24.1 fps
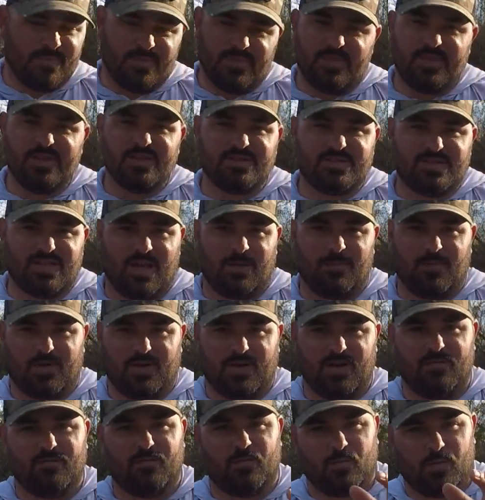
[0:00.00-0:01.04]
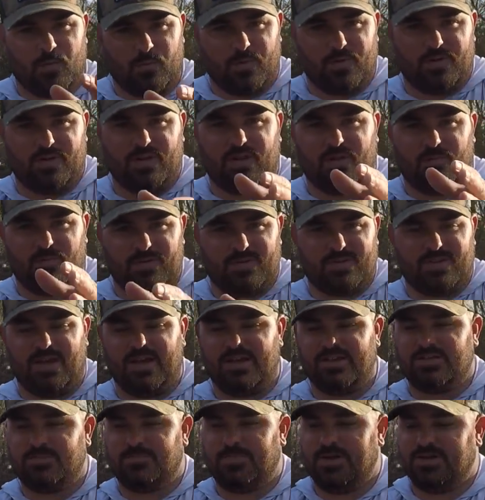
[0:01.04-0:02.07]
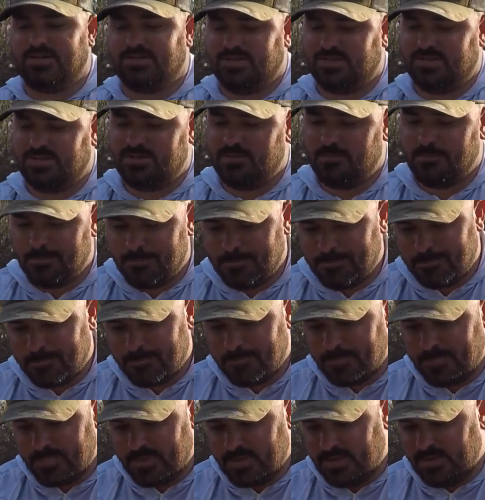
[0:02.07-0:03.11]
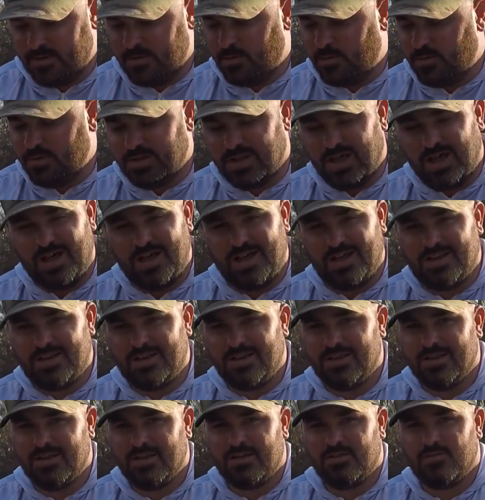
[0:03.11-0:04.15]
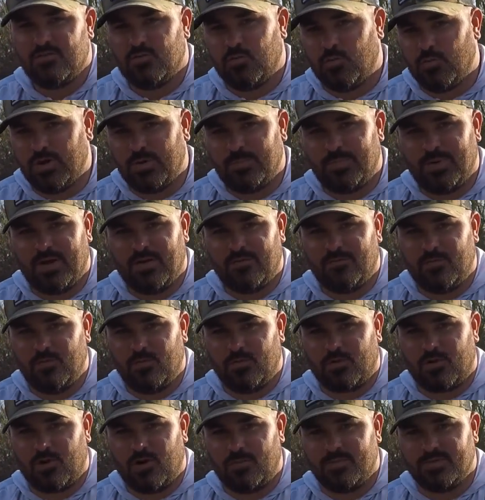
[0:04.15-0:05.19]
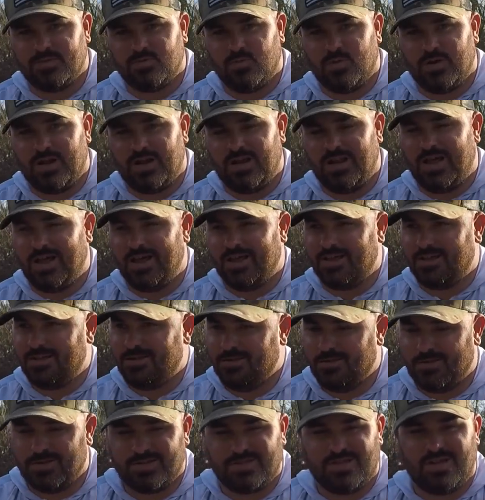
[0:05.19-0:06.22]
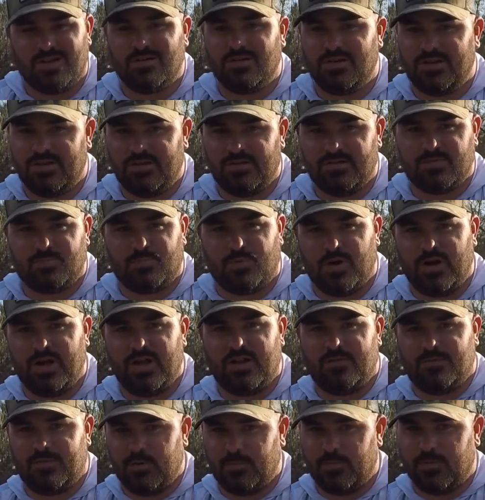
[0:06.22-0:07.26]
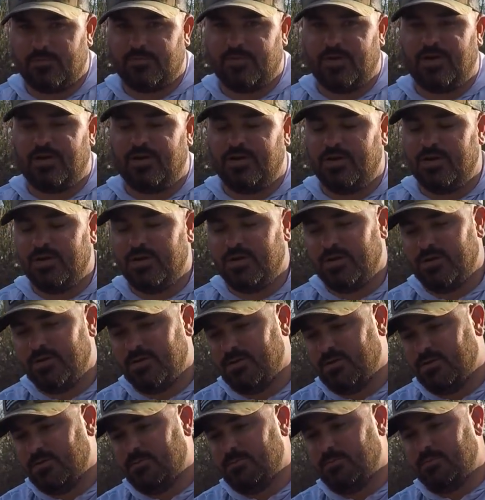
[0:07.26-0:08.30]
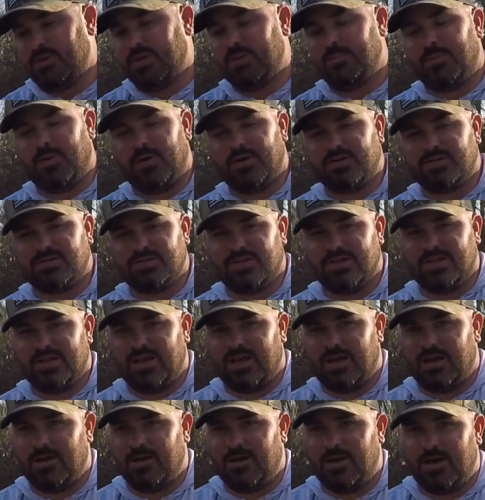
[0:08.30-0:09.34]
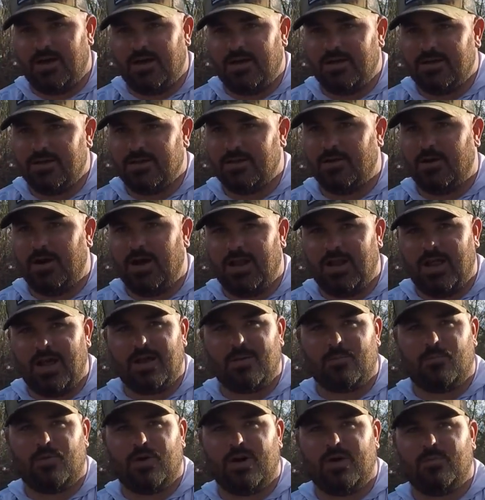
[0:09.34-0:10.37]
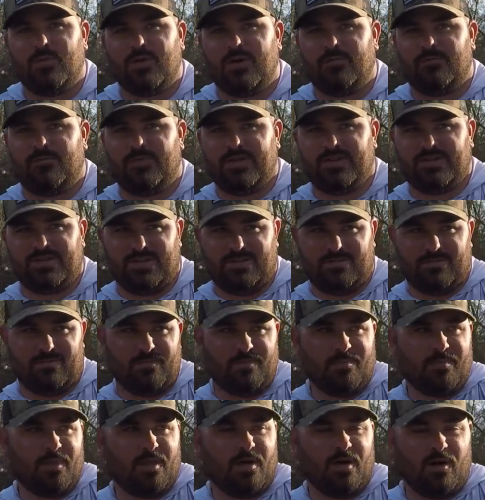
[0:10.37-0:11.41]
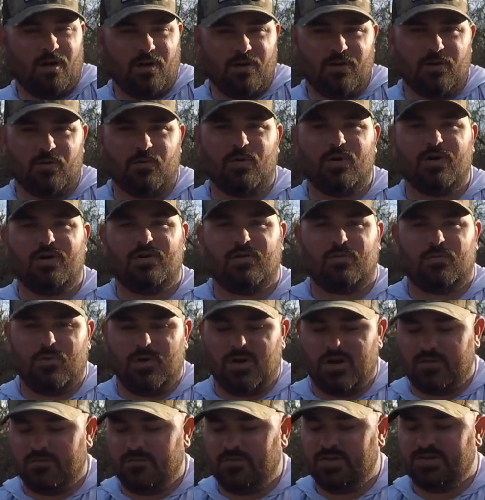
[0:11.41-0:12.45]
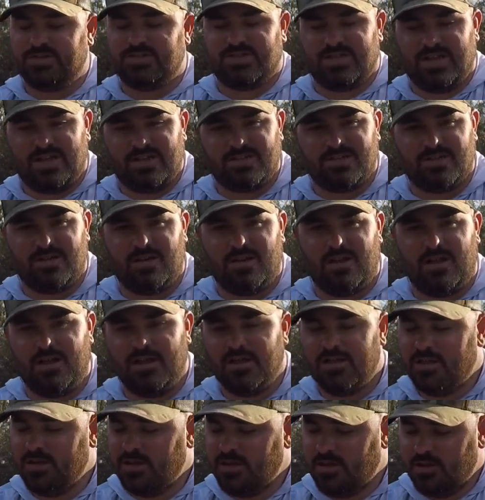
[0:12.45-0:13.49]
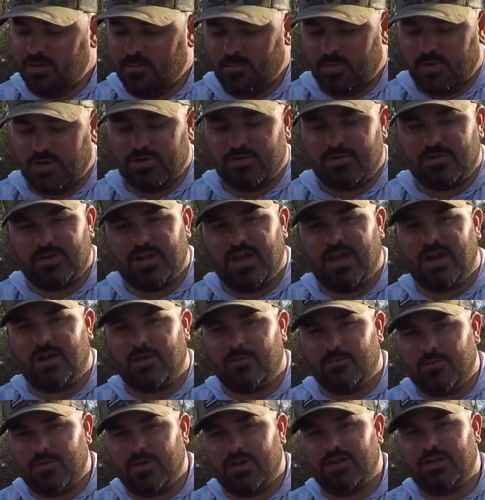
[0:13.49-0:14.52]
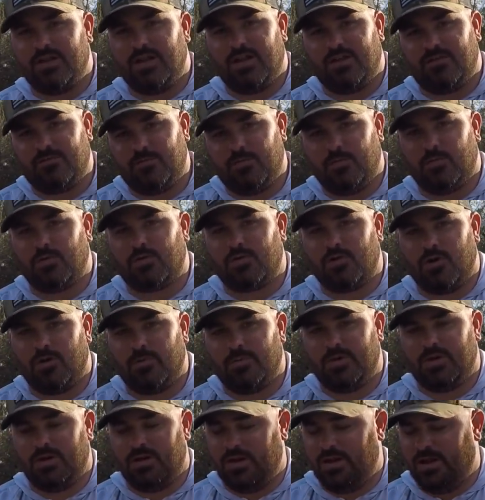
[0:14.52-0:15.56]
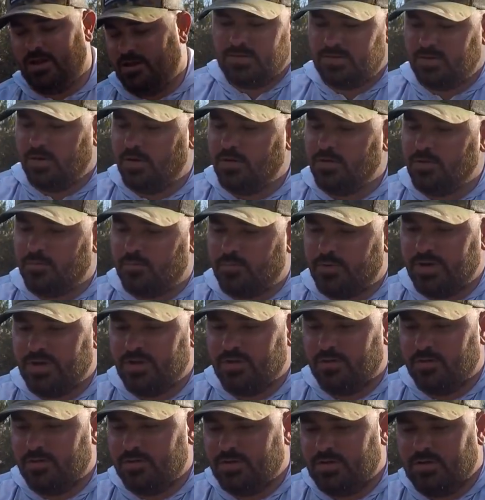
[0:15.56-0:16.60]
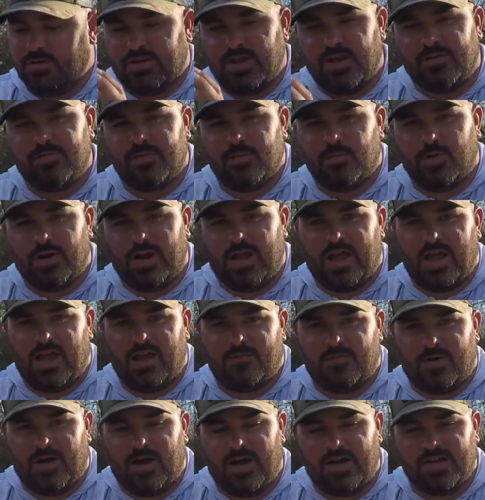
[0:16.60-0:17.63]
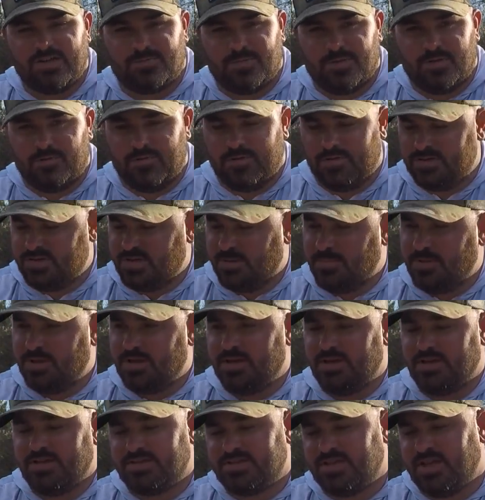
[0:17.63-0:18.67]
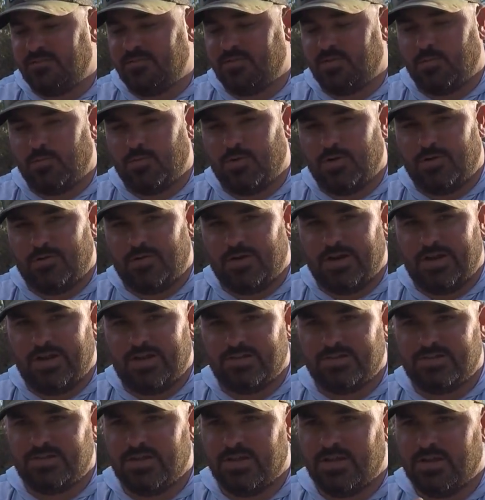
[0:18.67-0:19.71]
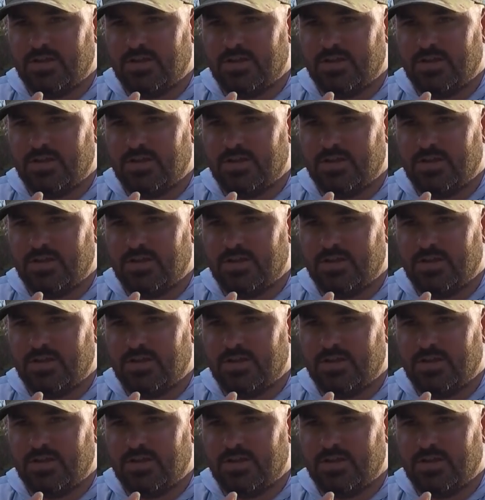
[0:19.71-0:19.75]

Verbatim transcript: this type of cover where we're dealing with tight spaces. You know, online, 20 pound fluorocarbon is what I like. You can certainly use braid if you prefer. Me personally, I, you know, I like braid when I'm fishing underwater aquatic vegetation a lot, but other than that, I really like fluorocarbon a lot. So on the reel, definitely want to have a high speed reel, something in the seven to one range.